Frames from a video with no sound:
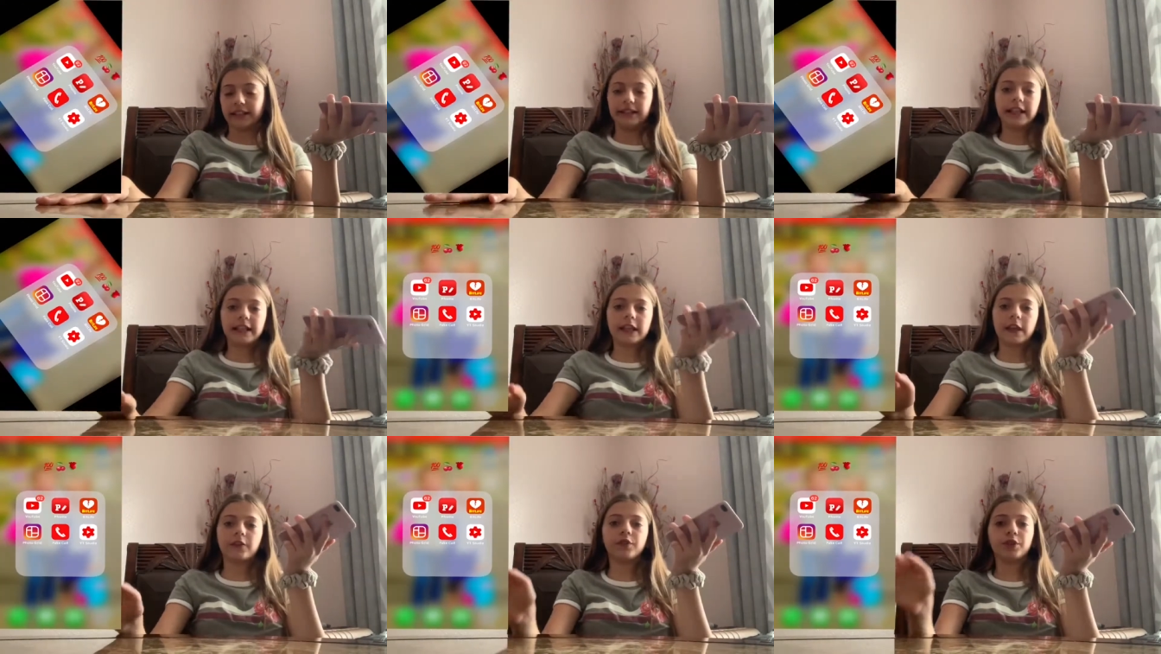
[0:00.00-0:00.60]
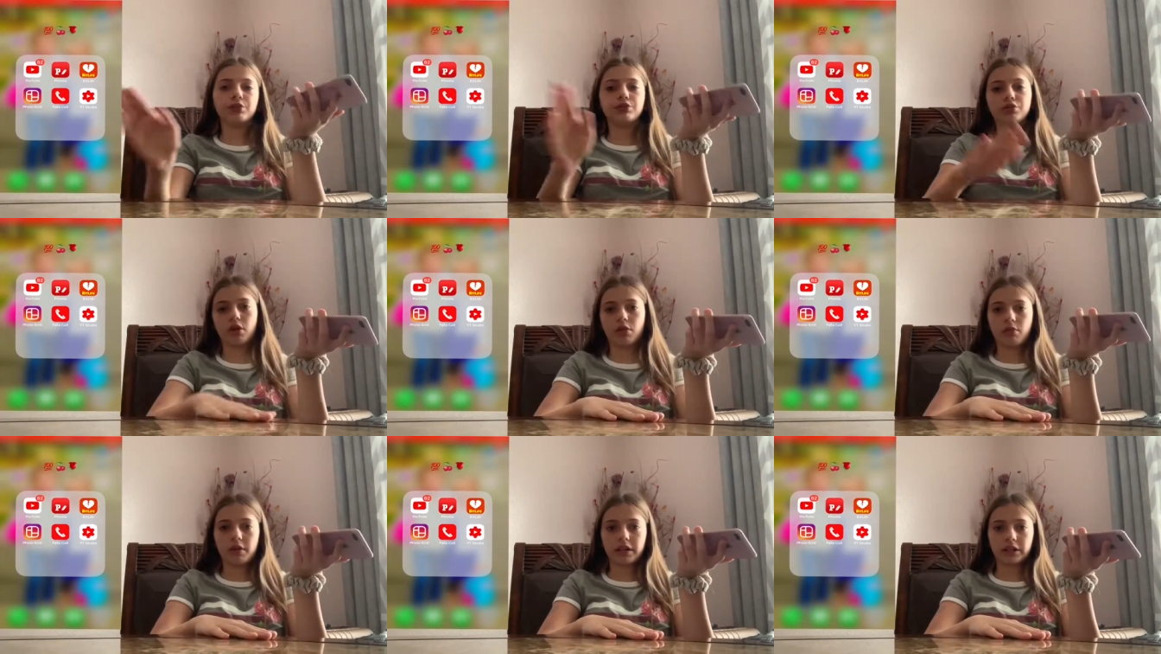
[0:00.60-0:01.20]
Like if you
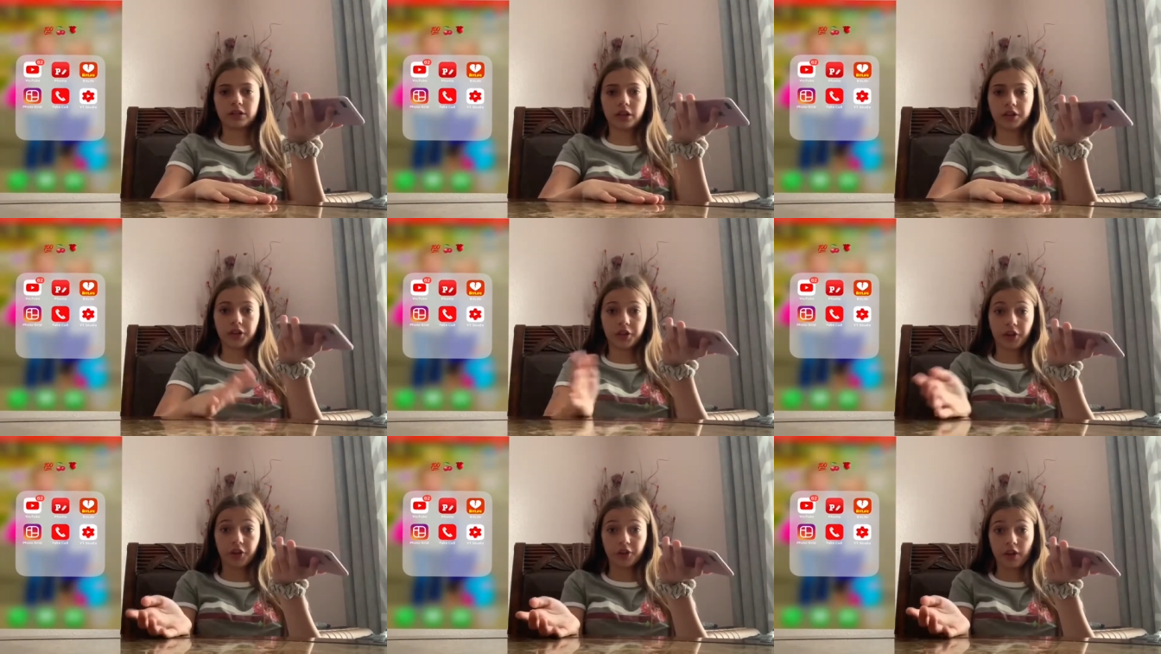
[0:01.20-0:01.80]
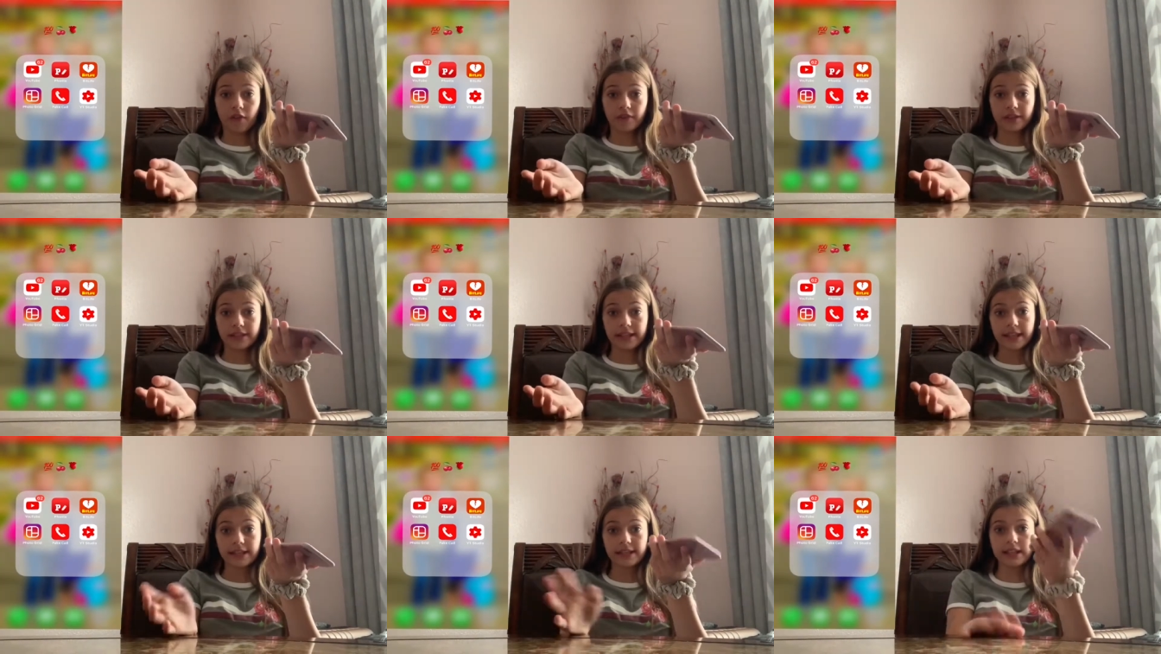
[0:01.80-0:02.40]
don't want to talk to them
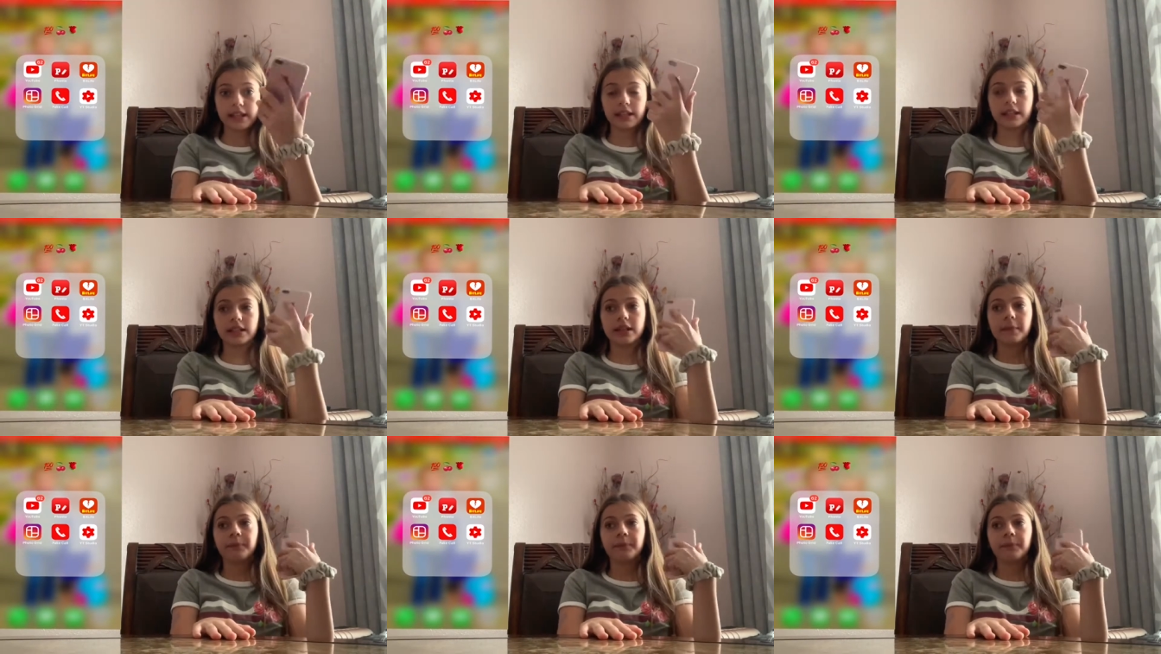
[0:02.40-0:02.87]
conversations,